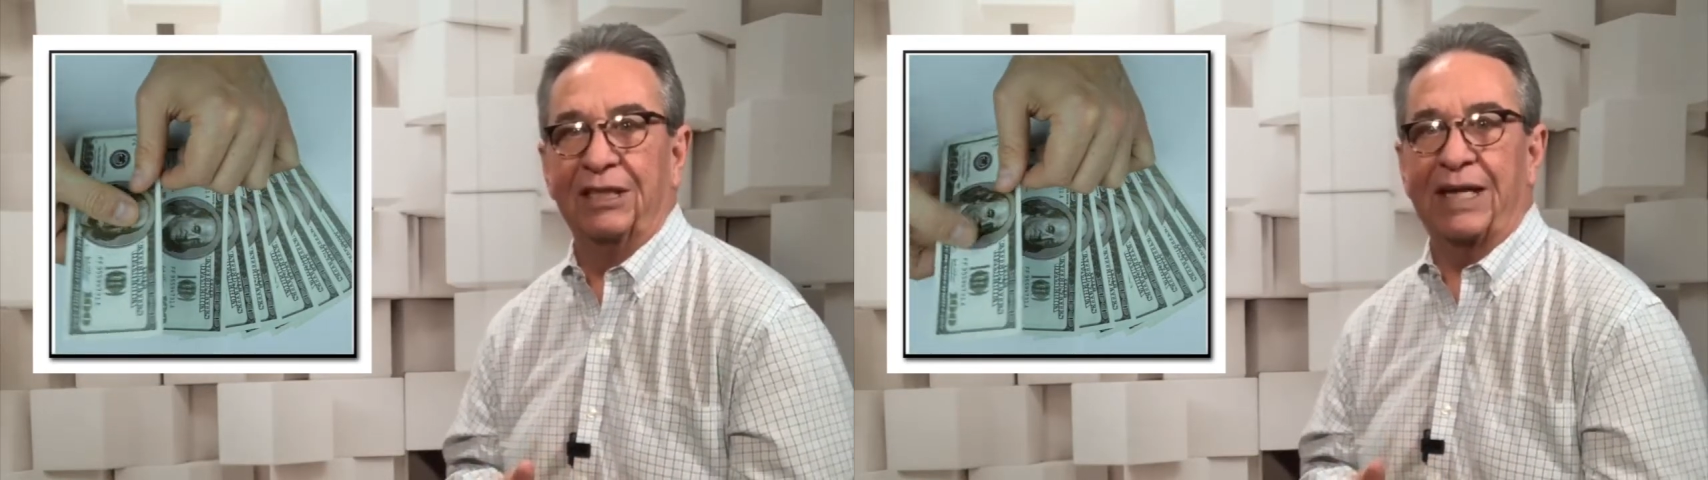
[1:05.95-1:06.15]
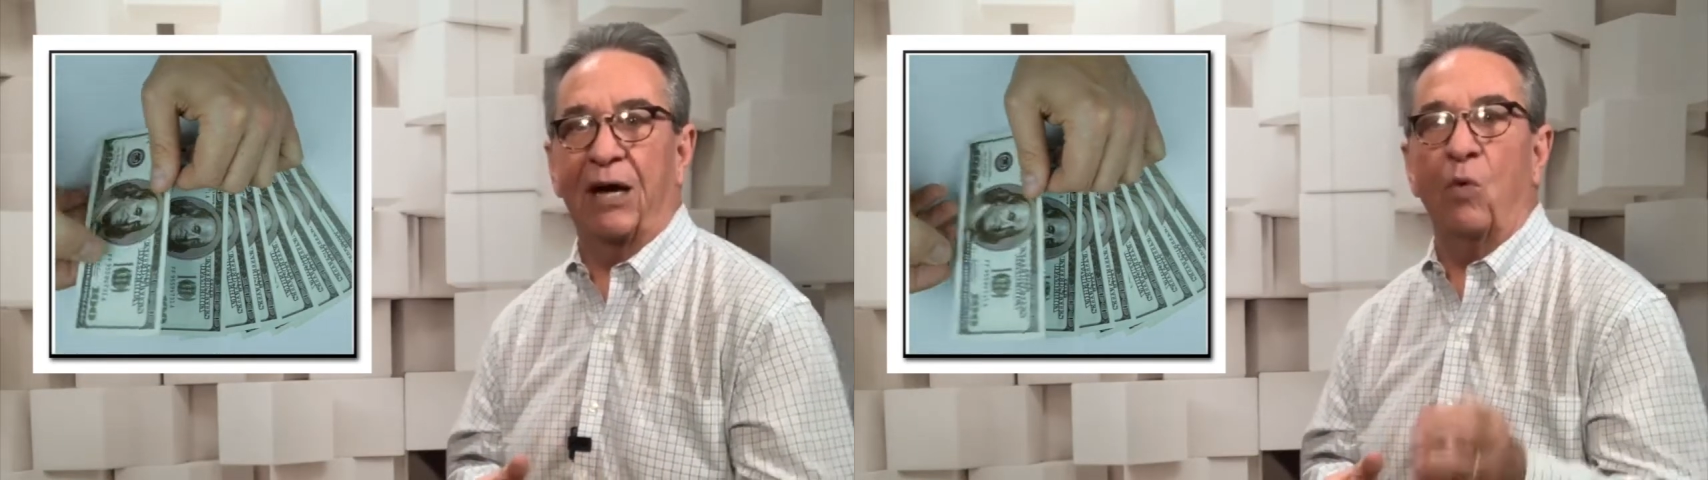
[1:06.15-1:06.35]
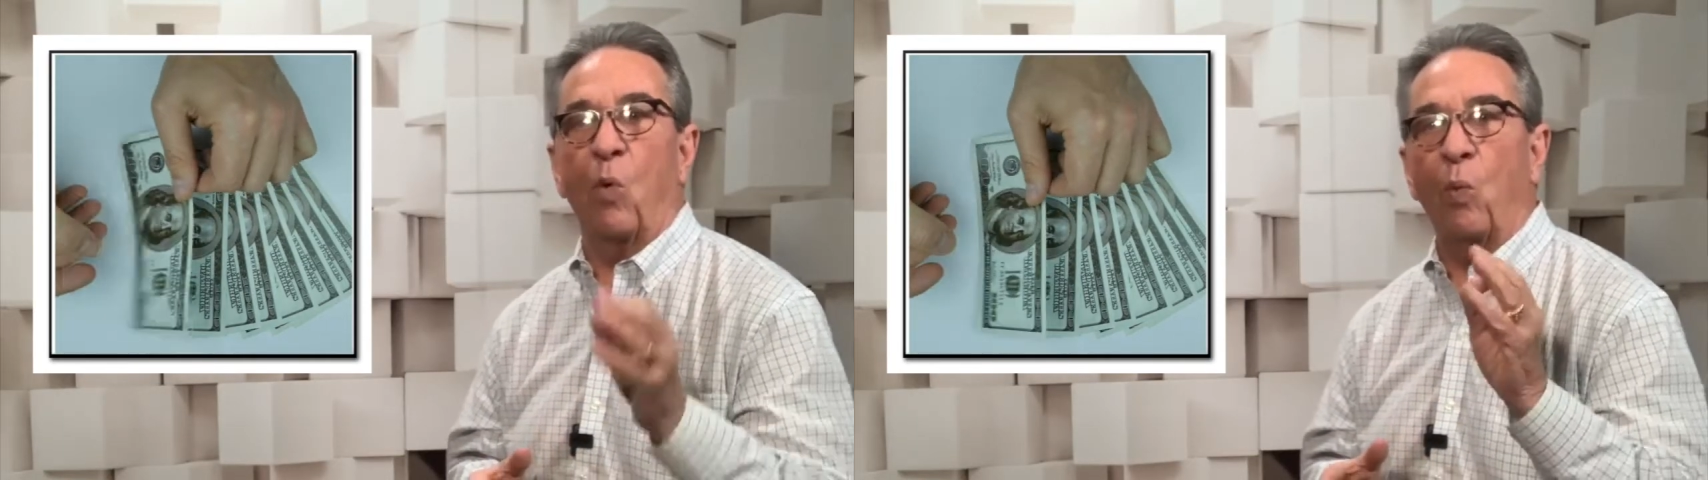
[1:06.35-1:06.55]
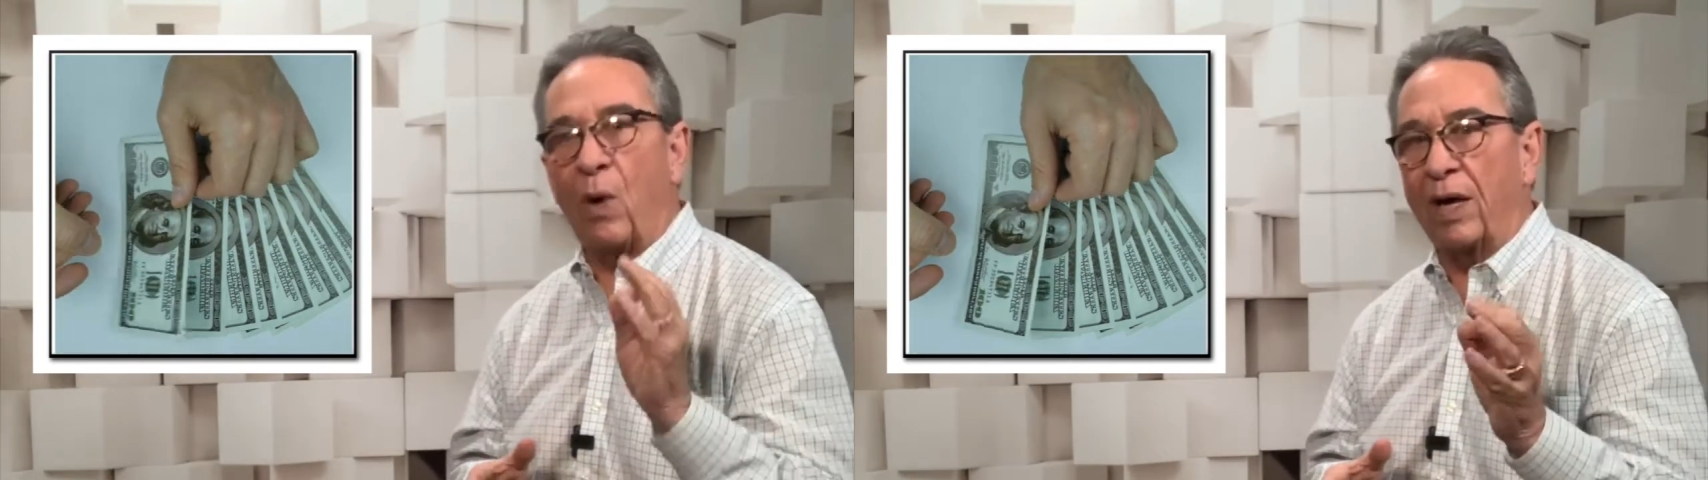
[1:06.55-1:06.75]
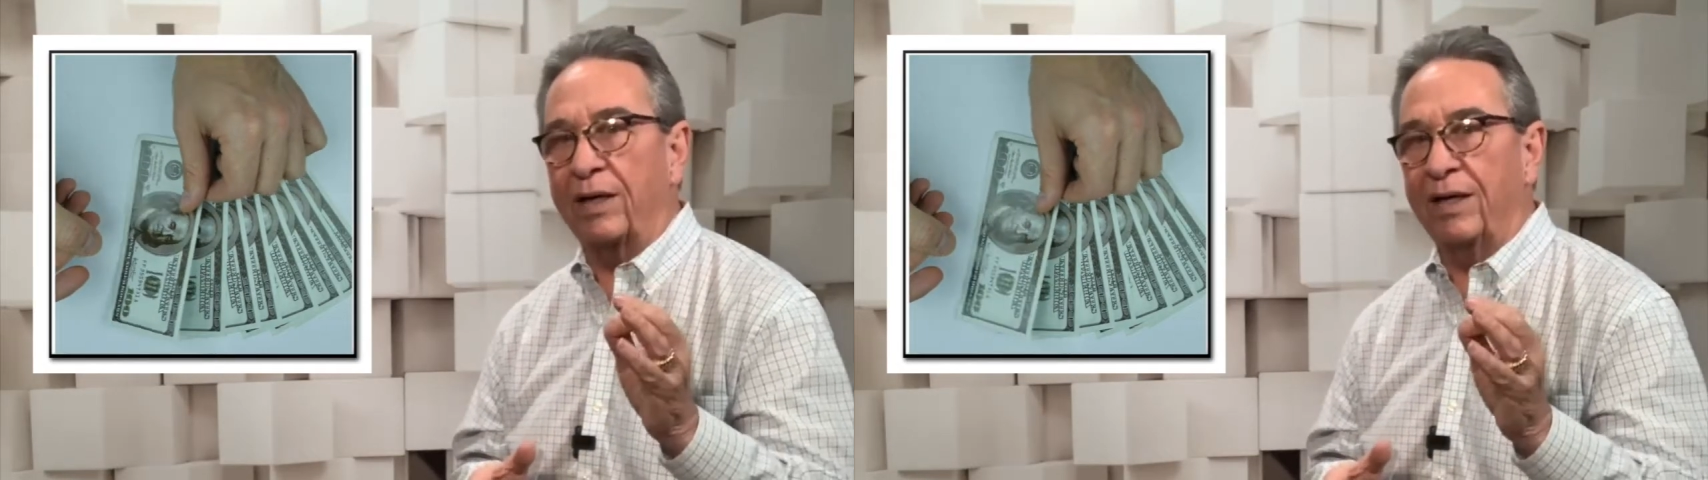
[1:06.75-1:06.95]
Now,
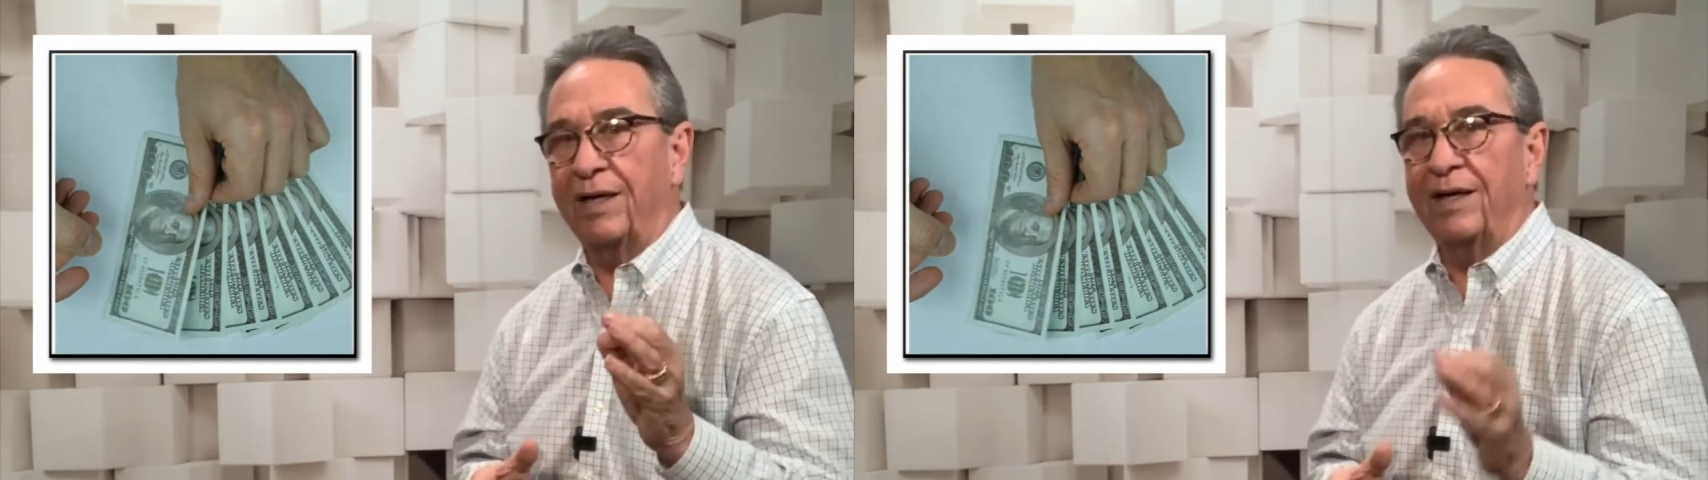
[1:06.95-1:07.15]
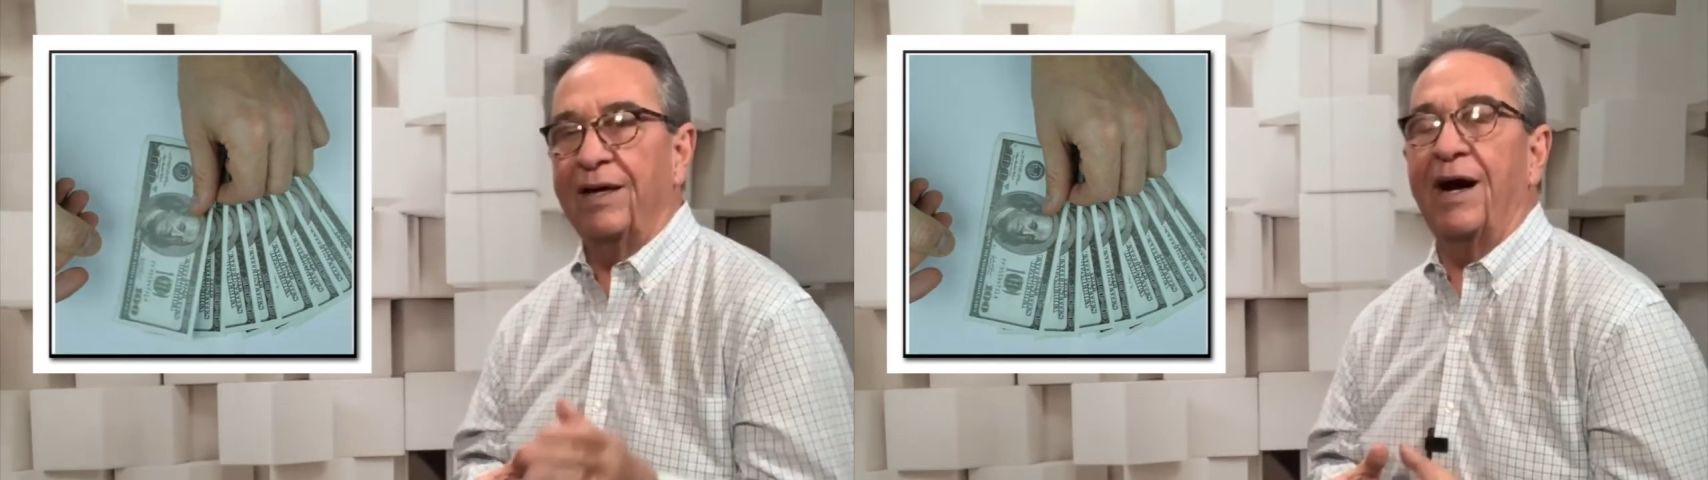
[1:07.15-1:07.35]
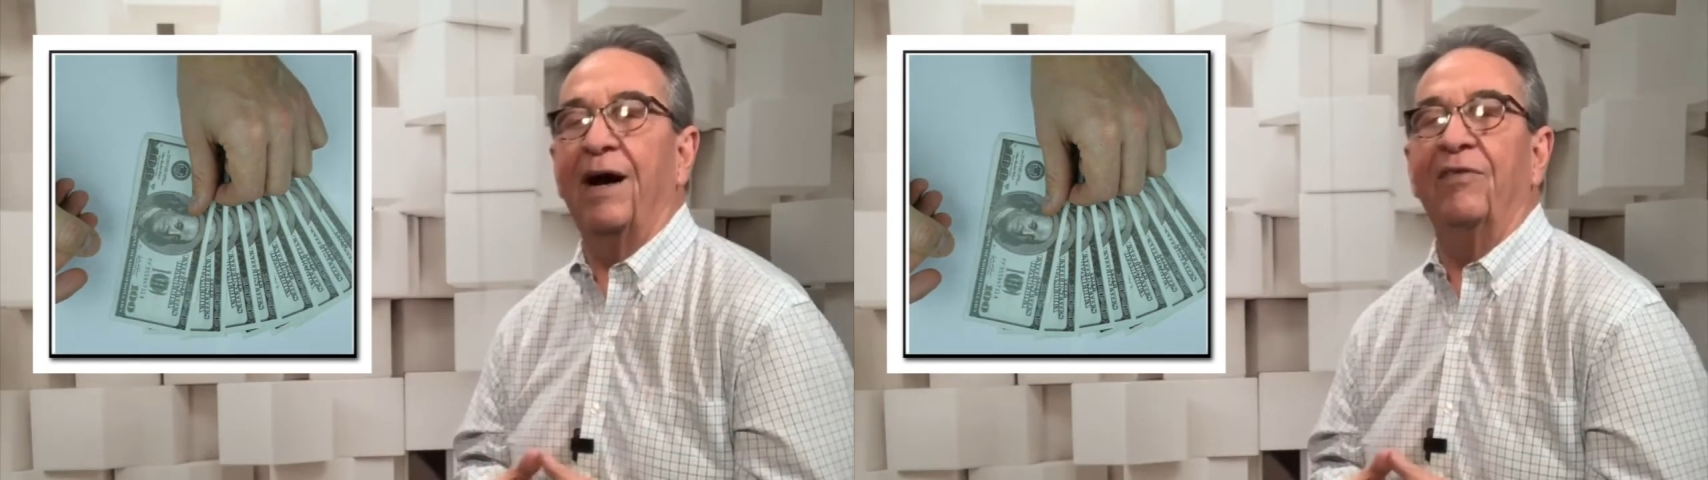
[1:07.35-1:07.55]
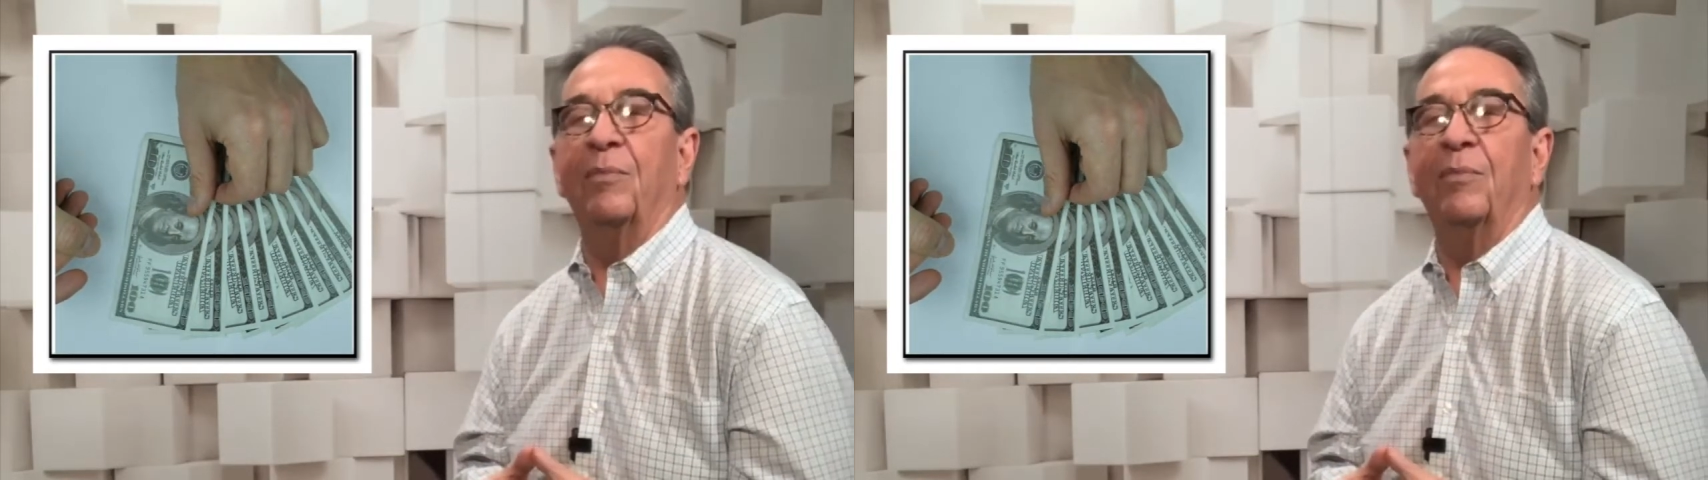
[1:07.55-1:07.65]
one of